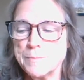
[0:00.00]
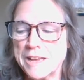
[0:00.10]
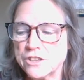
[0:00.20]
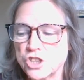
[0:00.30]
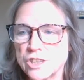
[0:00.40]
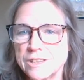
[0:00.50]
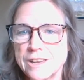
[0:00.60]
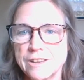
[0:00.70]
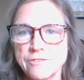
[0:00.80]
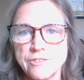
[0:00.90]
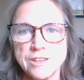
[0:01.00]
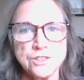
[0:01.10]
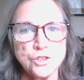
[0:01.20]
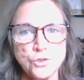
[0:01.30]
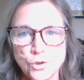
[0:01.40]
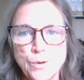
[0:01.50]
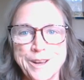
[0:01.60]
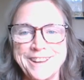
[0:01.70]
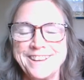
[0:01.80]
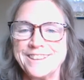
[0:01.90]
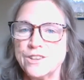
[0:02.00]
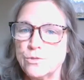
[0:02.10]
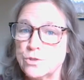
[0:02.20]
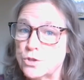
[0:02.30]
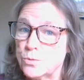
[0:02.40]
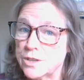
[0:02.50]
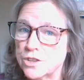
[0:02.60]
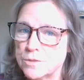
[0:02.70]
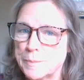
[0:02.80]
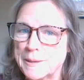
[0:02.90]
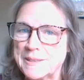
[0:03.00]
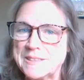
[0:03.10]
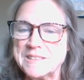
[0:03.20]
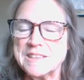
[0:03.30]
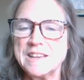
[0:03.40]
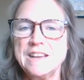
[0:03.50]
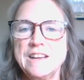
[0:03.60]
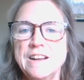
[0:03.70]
mansion and finds a doorway and goes to another place